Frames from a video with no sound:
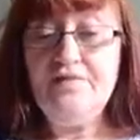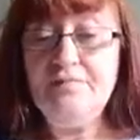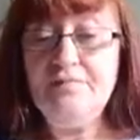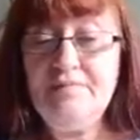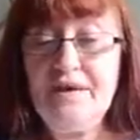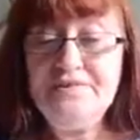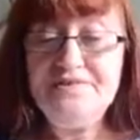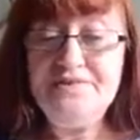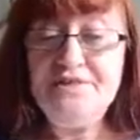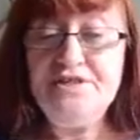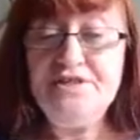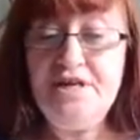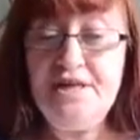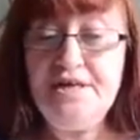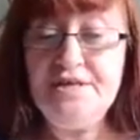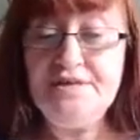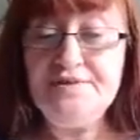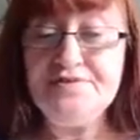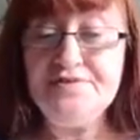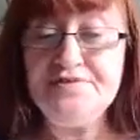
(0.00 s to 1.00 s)
The message
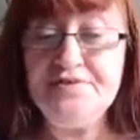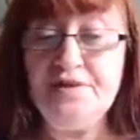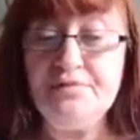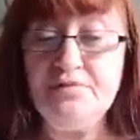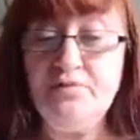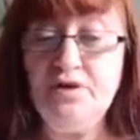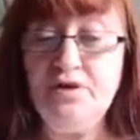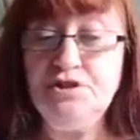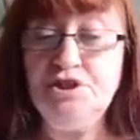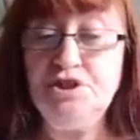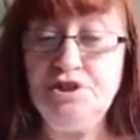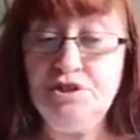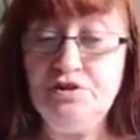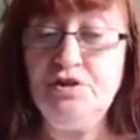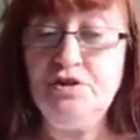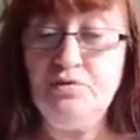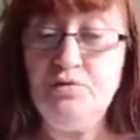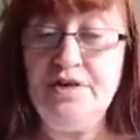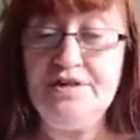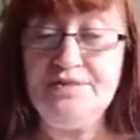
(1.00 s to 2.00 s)
is that one
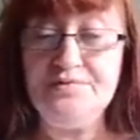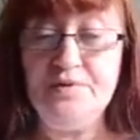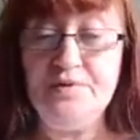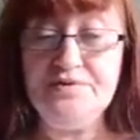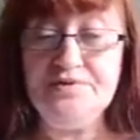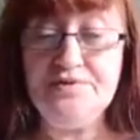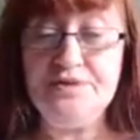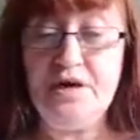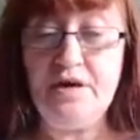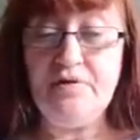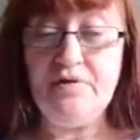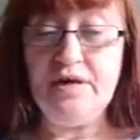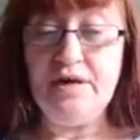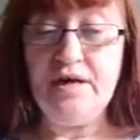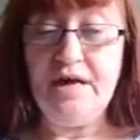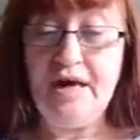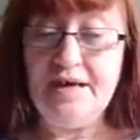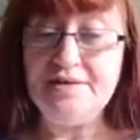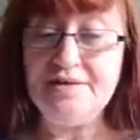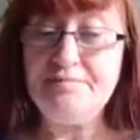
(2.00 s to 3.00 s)
should look where one's going
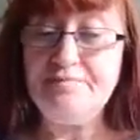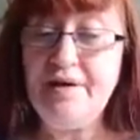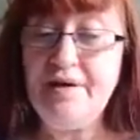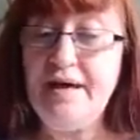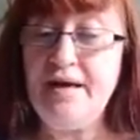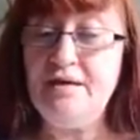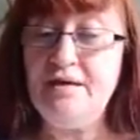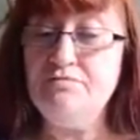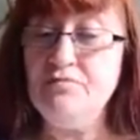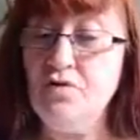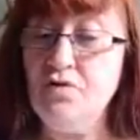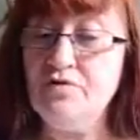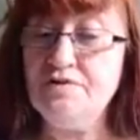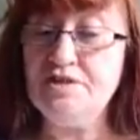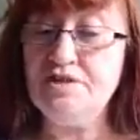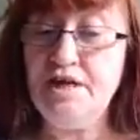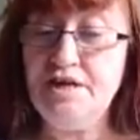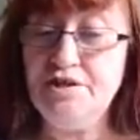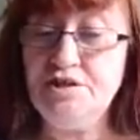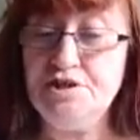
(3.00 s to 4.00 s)
and pay more
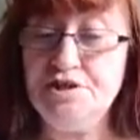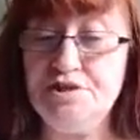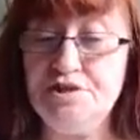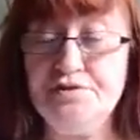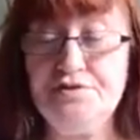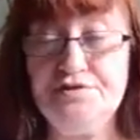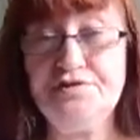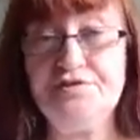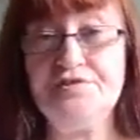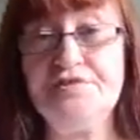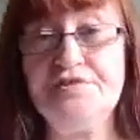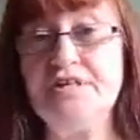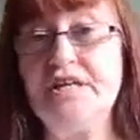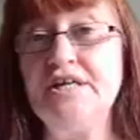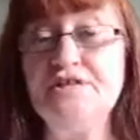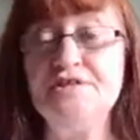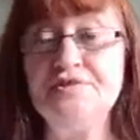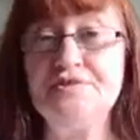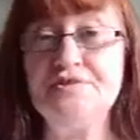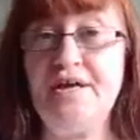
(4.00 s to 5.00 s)
attention to the
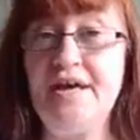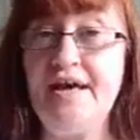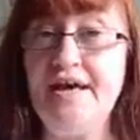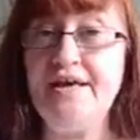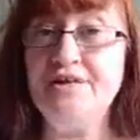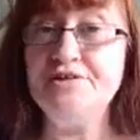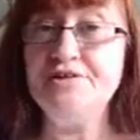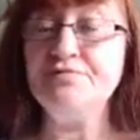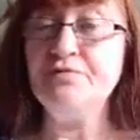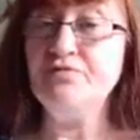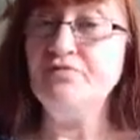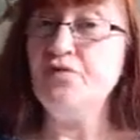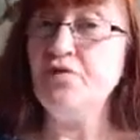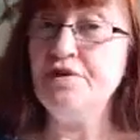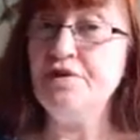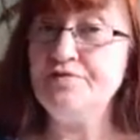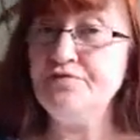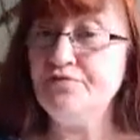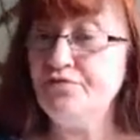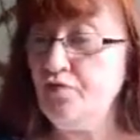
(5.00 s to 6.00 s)
dangers ahead to
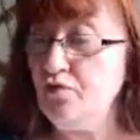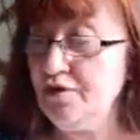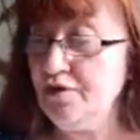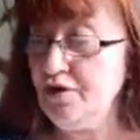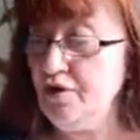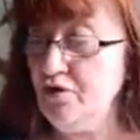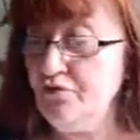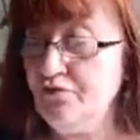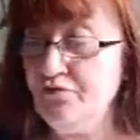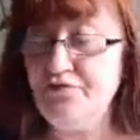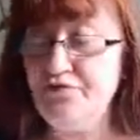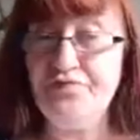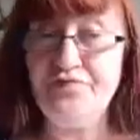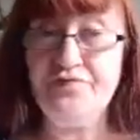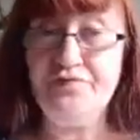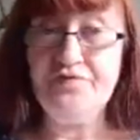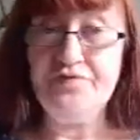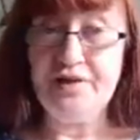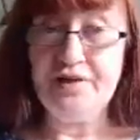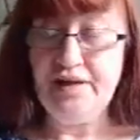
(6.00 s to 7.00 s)
avoid falling off
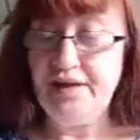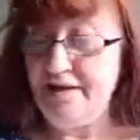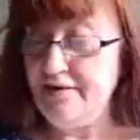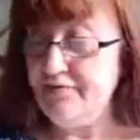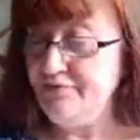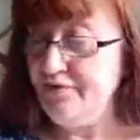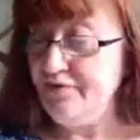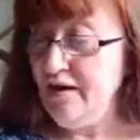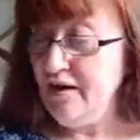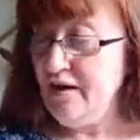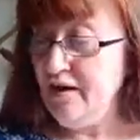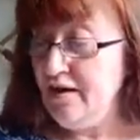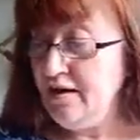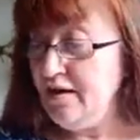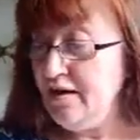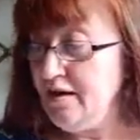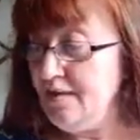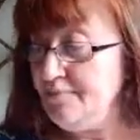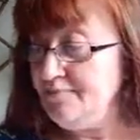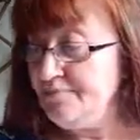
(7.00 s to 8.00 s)
the cliff.
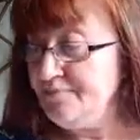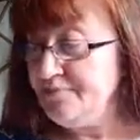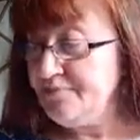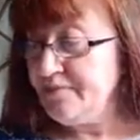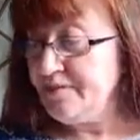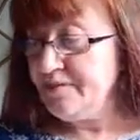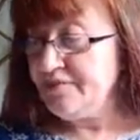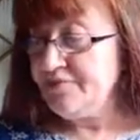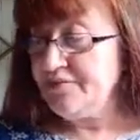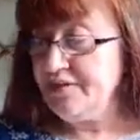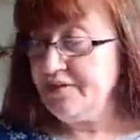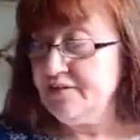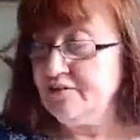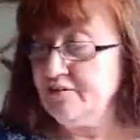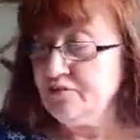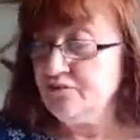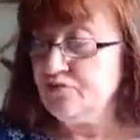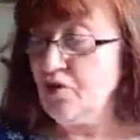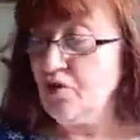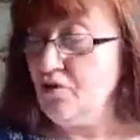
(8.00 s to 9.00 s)
The
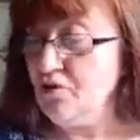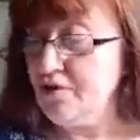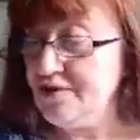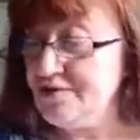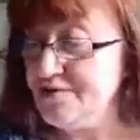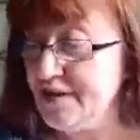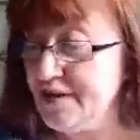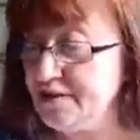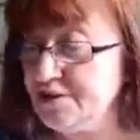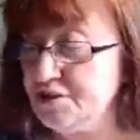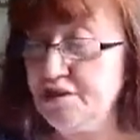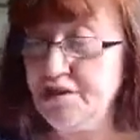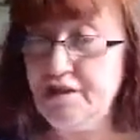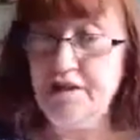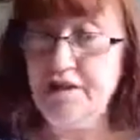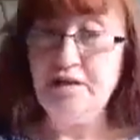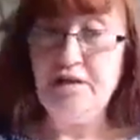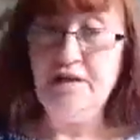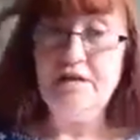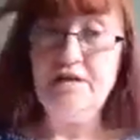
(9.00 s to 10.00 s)
little dog is
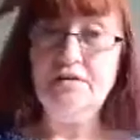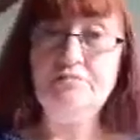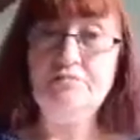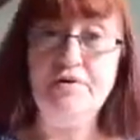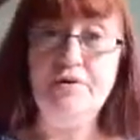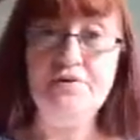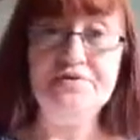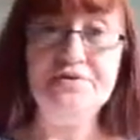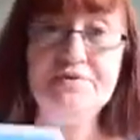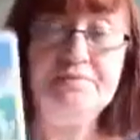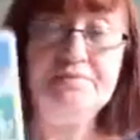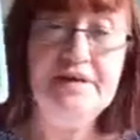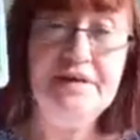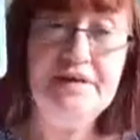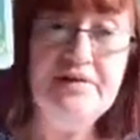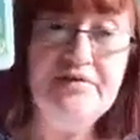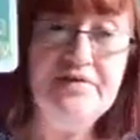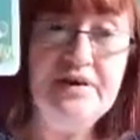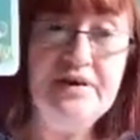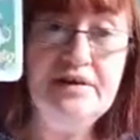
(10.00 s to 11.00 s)
actually possibly
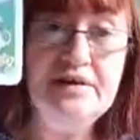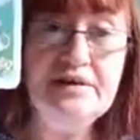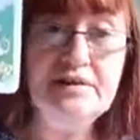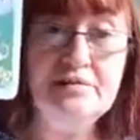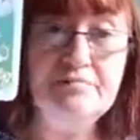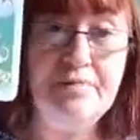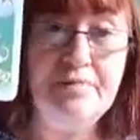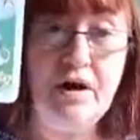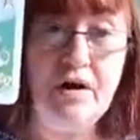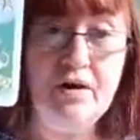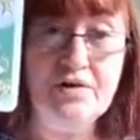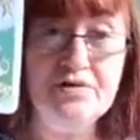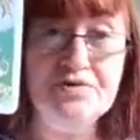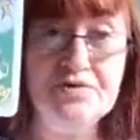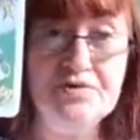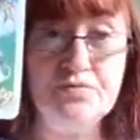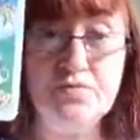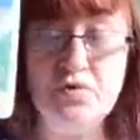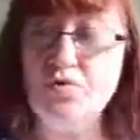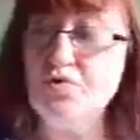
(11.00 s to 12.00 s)
giving a little bark
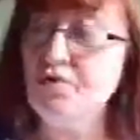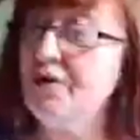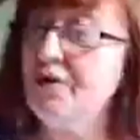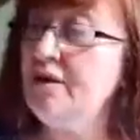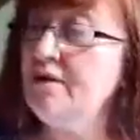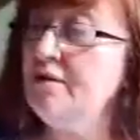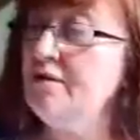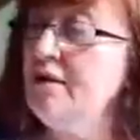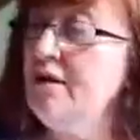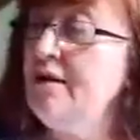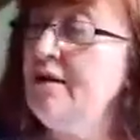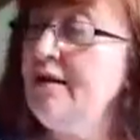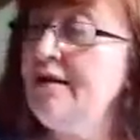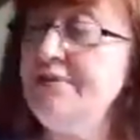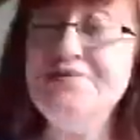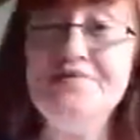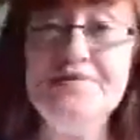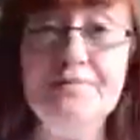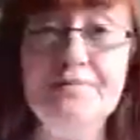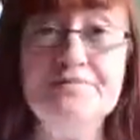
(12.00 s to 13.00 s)
as a warning.
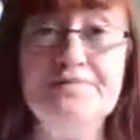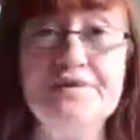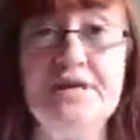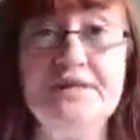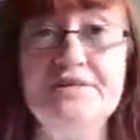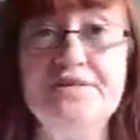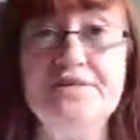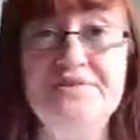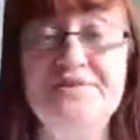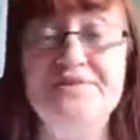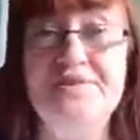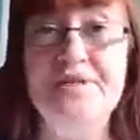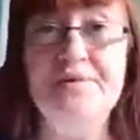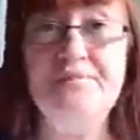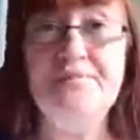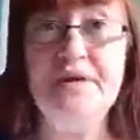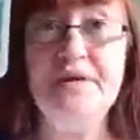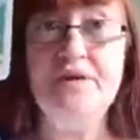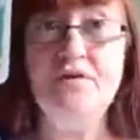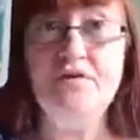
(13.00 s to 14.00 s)
In some decks, he's
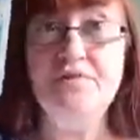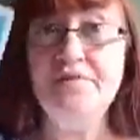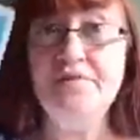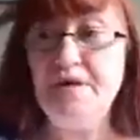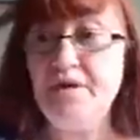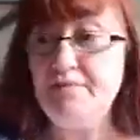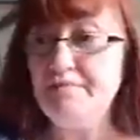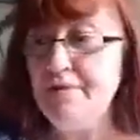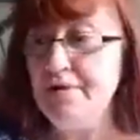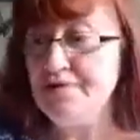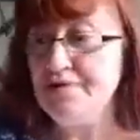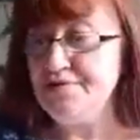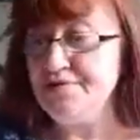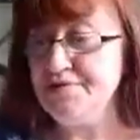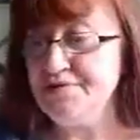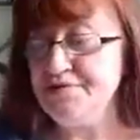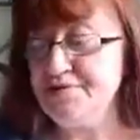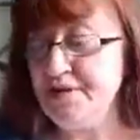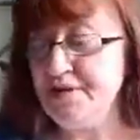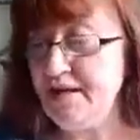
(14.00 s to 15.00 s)
nipping on the
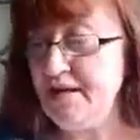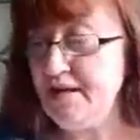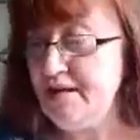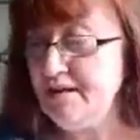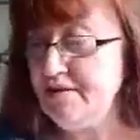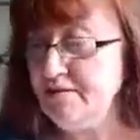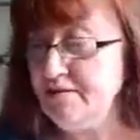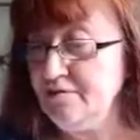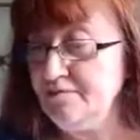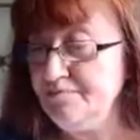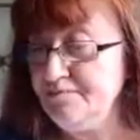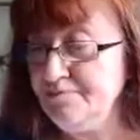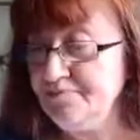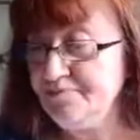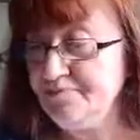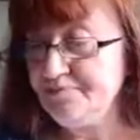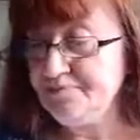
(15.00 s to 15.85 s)
person's heel.